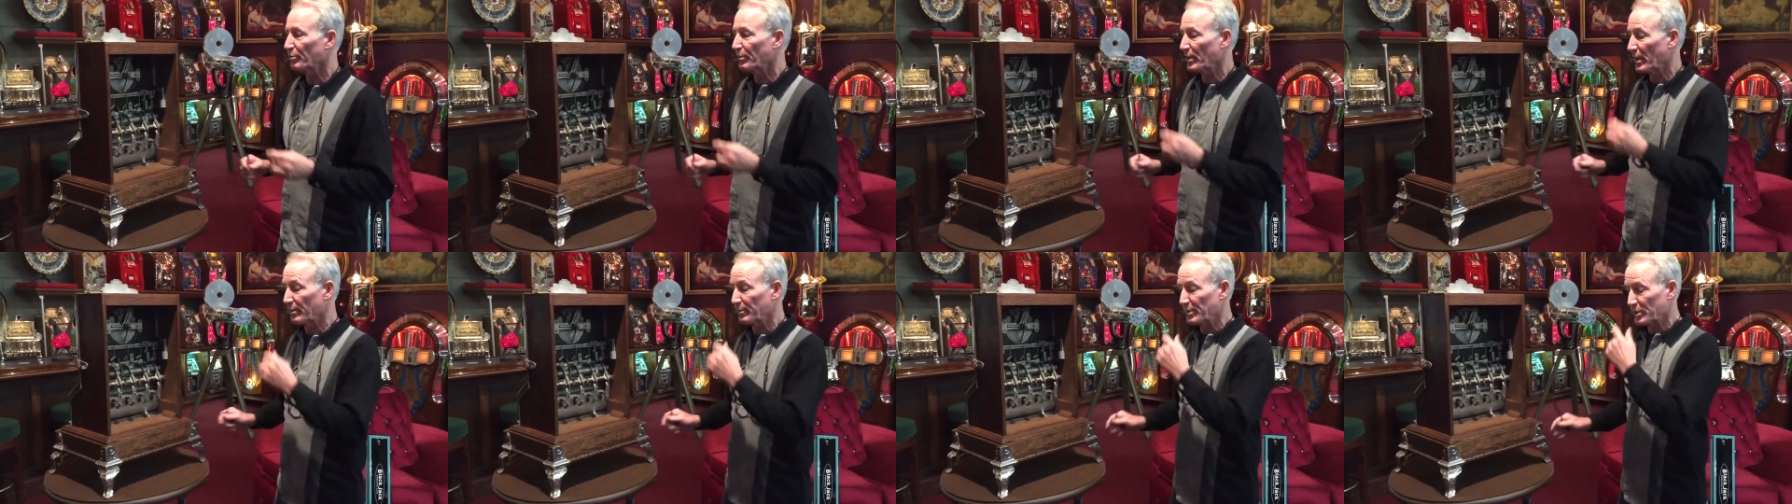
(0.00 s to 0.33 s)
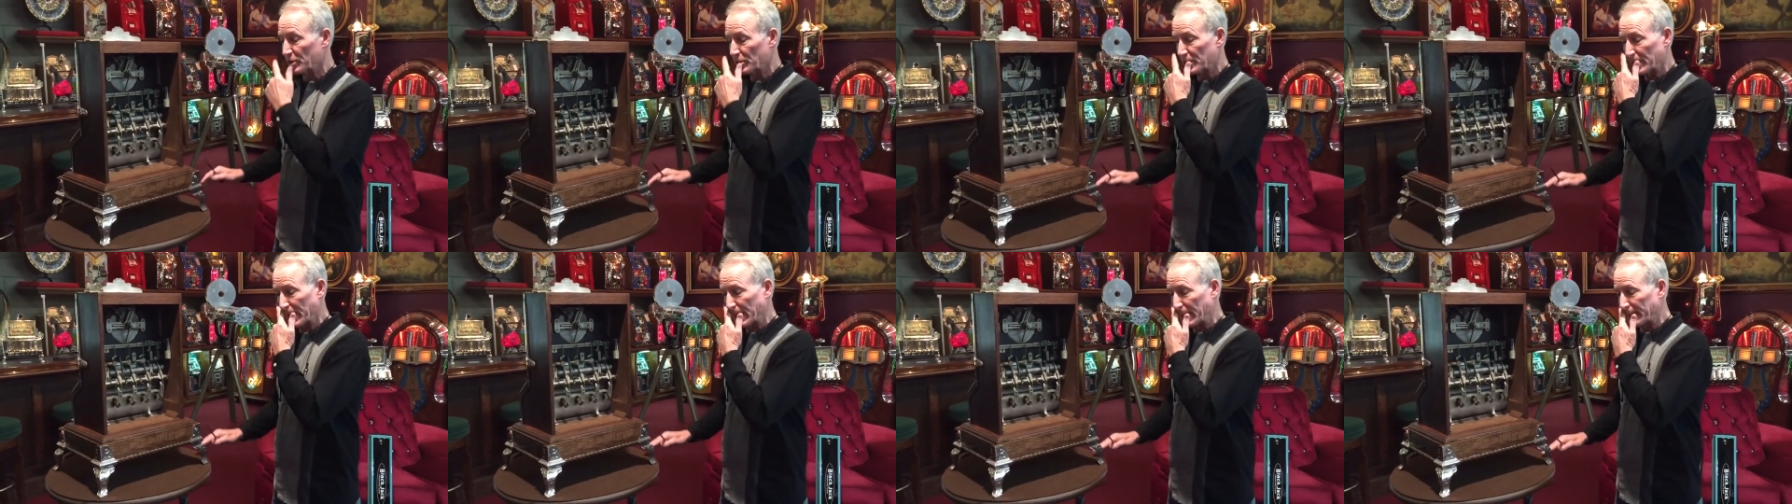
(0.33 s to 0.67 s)
rare
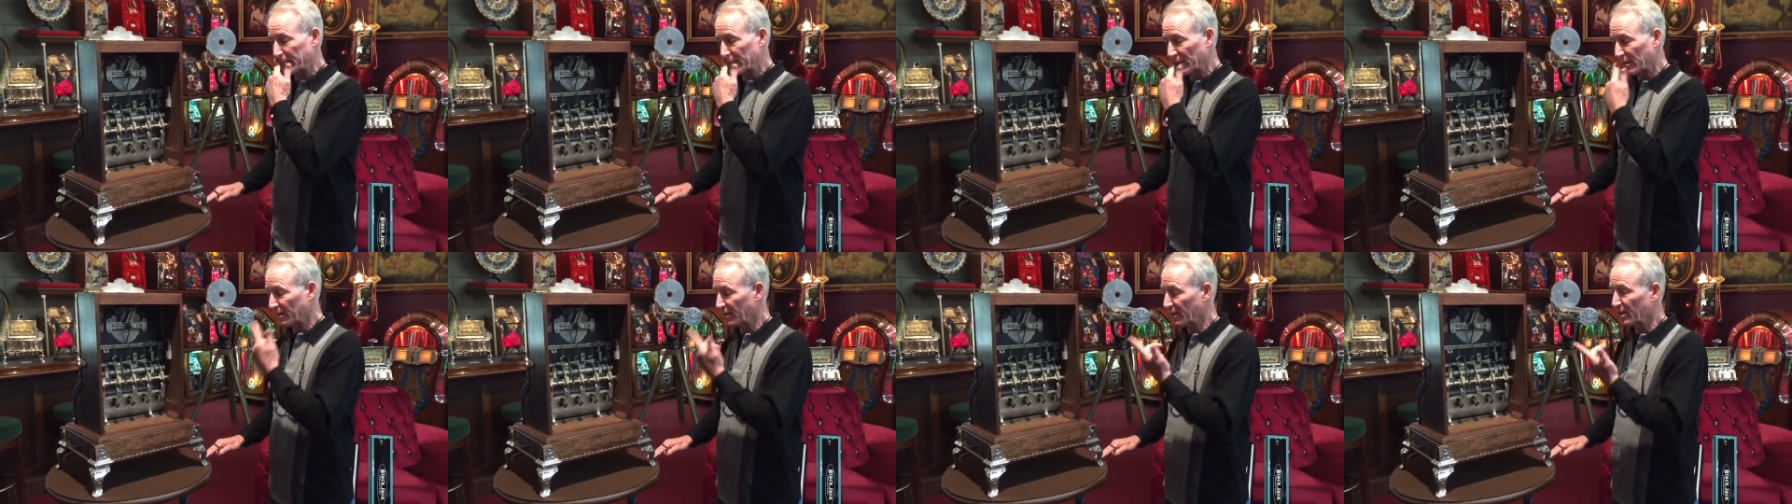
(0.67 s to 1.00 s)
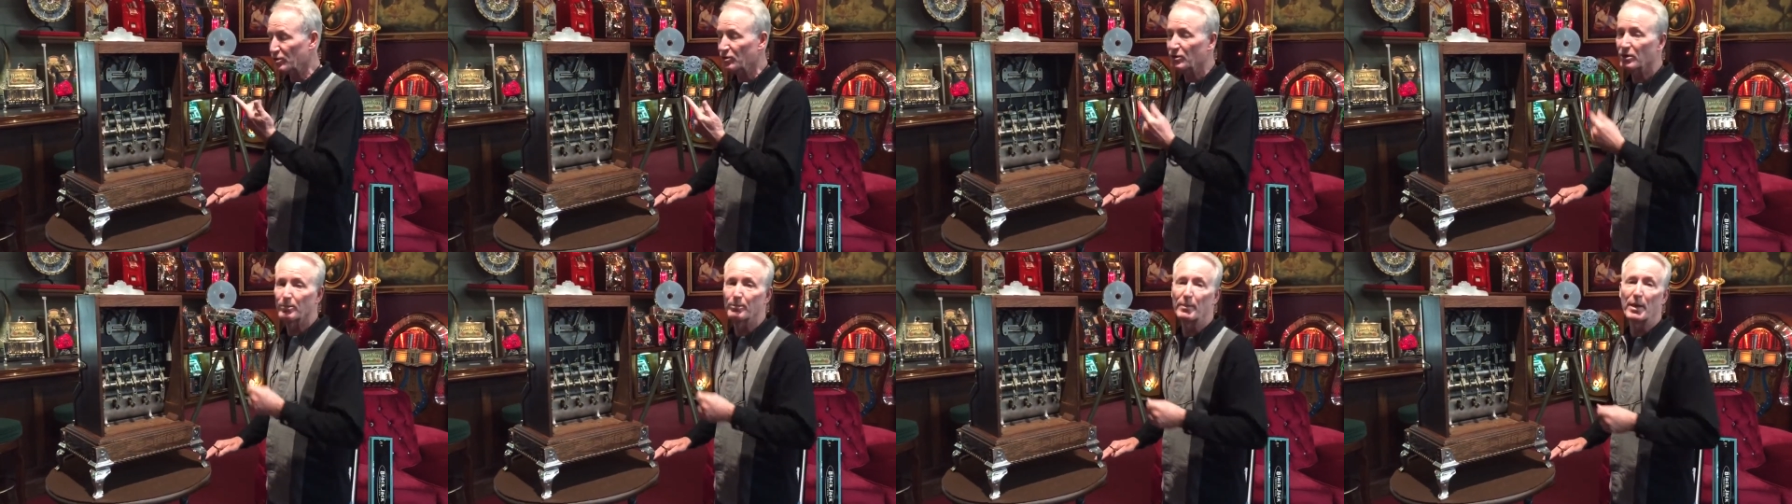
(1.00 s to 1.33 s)
machine.
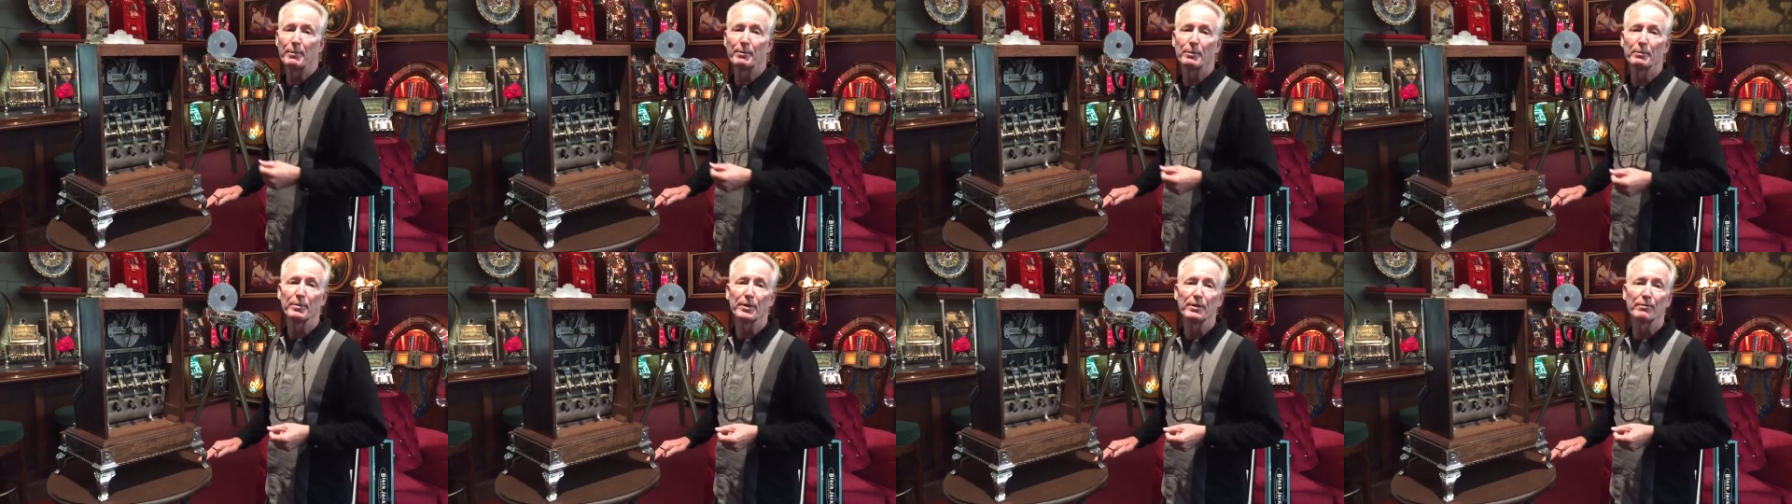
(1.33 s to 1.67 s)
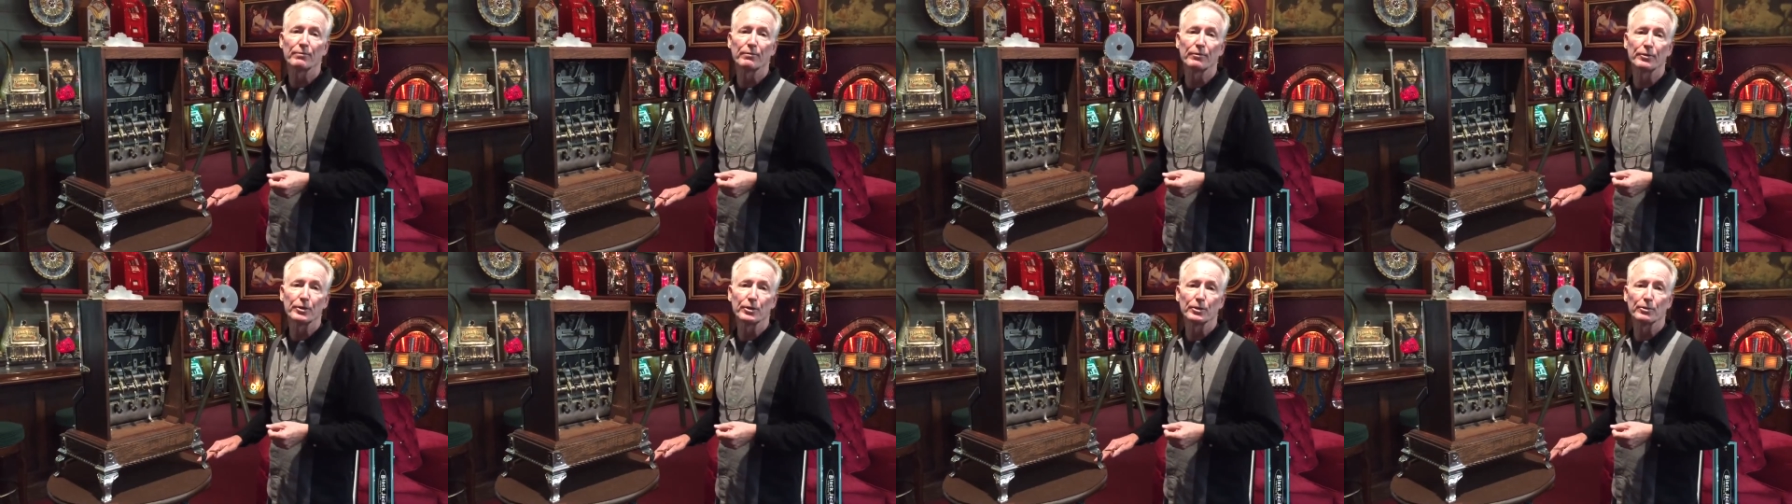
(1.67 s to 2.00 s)
This could maybe be
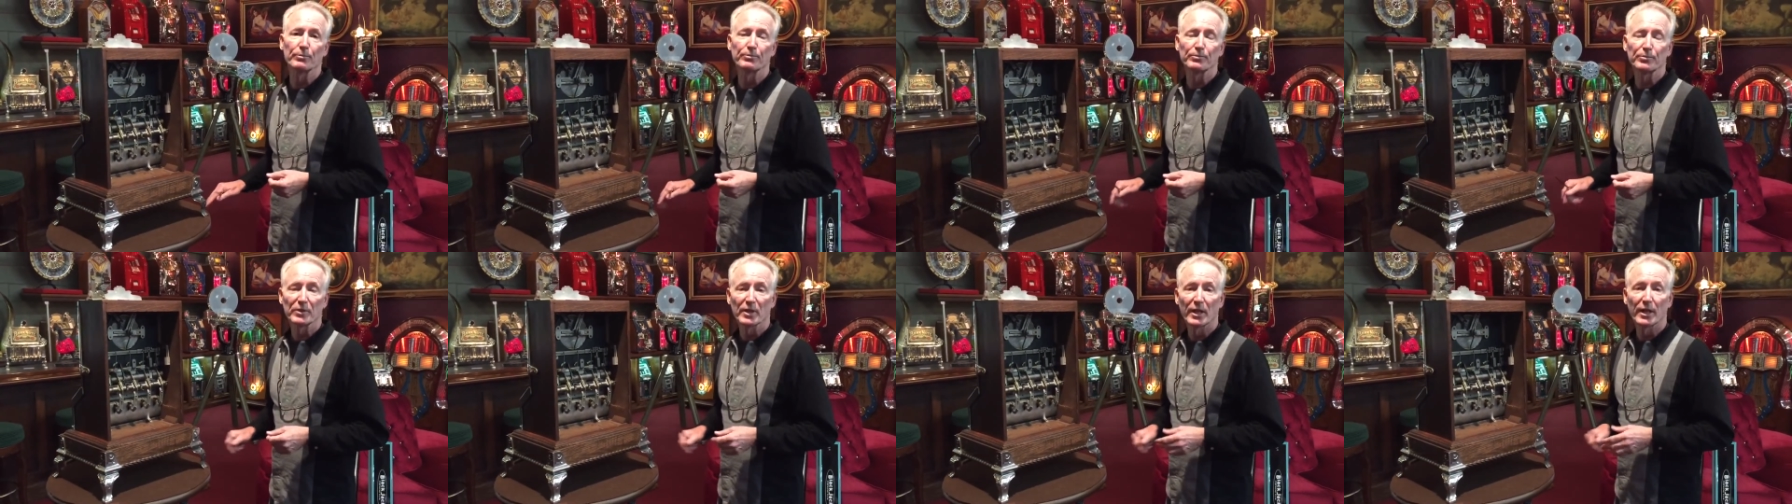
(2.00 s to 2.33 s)
for you.